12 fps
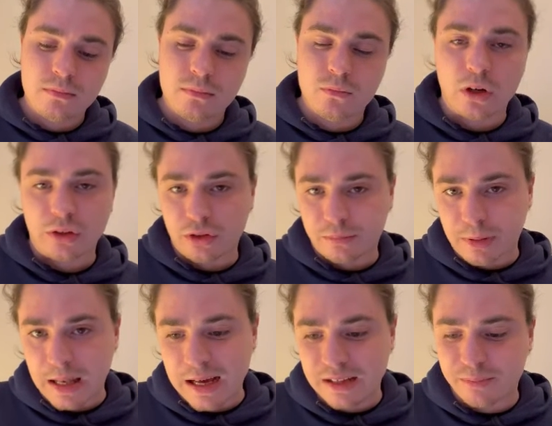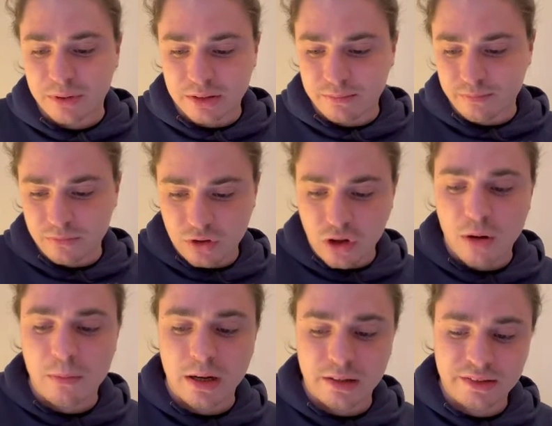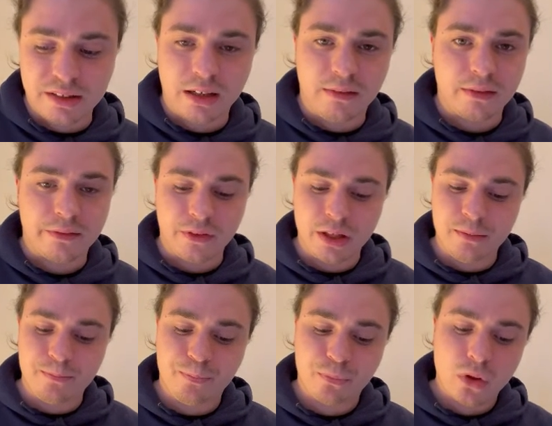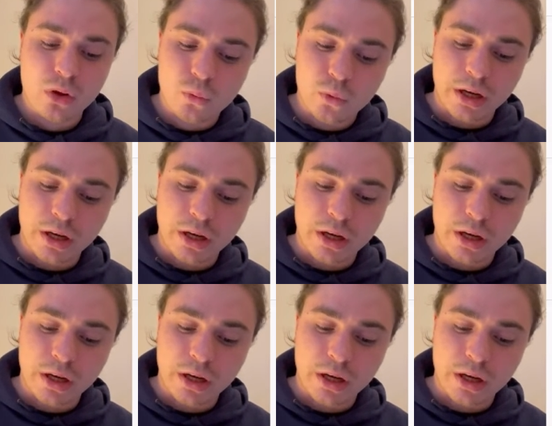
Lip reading: Well, not plus, but comma sin alpha V, where